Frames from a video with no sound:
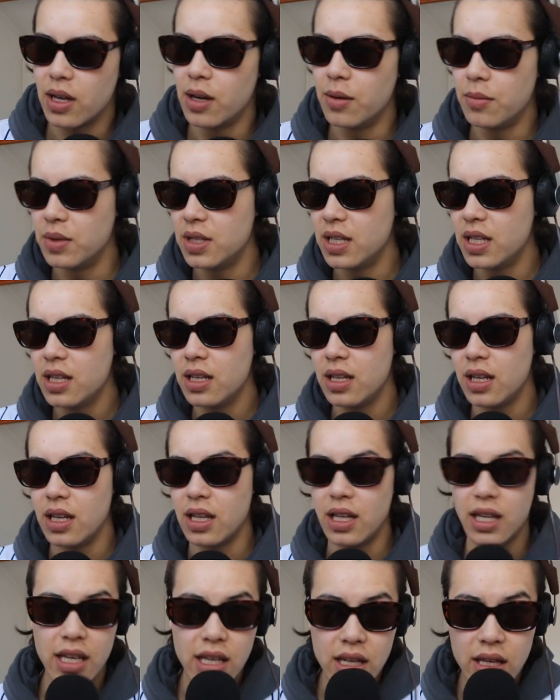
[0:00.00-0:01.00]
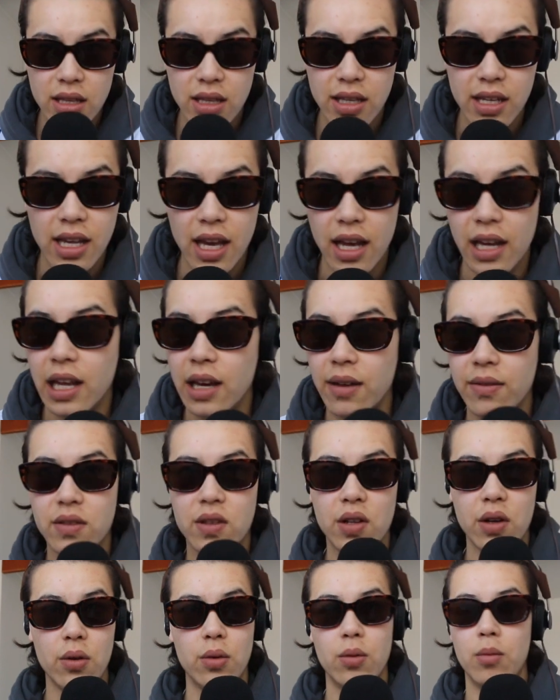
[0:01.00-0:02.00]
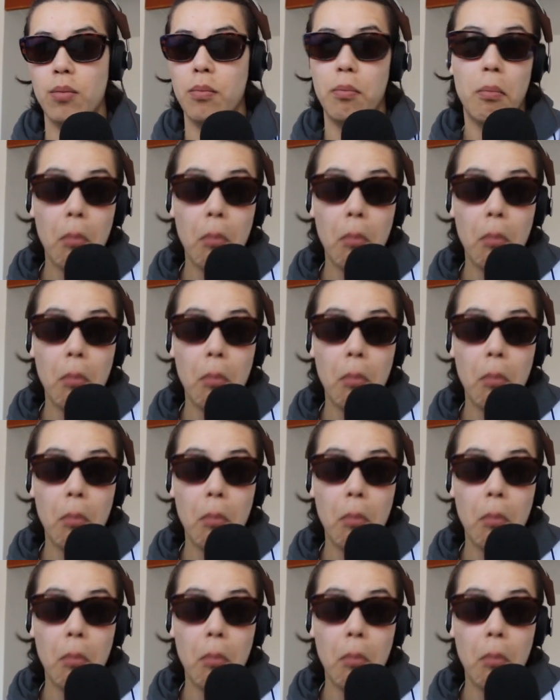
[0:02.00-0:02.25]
comes in and he DNF'd too.